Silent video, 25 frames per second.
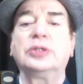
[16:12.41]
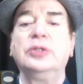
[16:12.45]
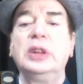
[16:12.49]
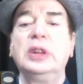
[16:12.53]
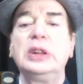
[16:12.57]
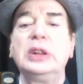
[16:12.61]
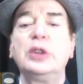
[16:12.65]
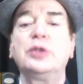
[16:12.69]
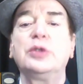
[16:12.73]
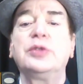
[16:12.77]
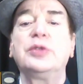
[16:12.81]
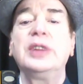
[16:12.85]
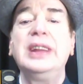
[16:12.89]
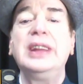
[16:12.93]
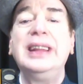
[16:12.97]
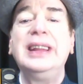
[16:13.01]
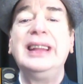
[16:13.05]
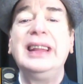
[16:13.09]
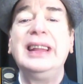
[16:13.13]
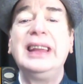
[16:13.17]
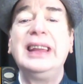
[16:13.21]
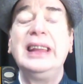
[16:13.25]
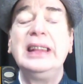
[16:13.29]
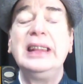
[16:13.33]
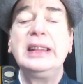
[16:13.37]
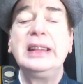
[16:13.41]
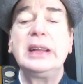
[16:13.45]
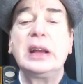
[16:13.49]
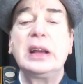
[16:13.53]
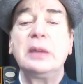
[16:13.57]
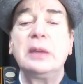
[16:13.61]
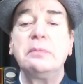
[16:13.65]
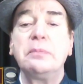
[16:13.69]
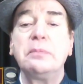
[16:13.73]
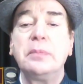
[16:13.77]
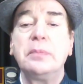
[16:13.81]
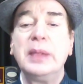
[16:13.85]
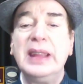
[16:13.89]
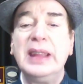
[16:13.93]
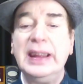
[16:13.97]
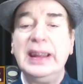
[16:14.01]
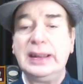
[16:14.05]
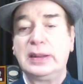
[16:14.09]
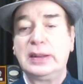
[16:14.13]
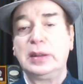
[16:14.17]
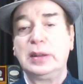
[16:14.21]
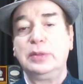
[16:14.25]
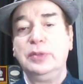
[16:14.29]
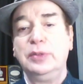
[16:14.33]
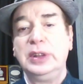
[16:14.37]
when you feel
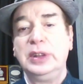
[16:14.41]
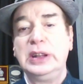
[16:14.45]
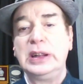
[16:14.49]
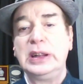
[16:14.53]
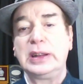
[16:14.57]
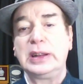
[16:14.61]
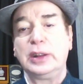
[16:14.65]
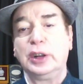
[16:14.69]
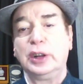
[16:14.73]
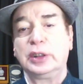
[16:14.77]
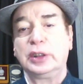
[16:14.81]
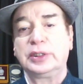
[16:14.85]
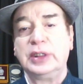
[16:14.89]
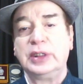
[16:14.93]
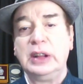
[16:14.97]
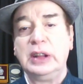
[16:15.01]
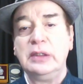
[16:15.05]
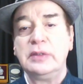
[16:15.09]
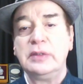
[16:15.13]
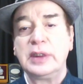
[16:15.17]
incomplete within yourself,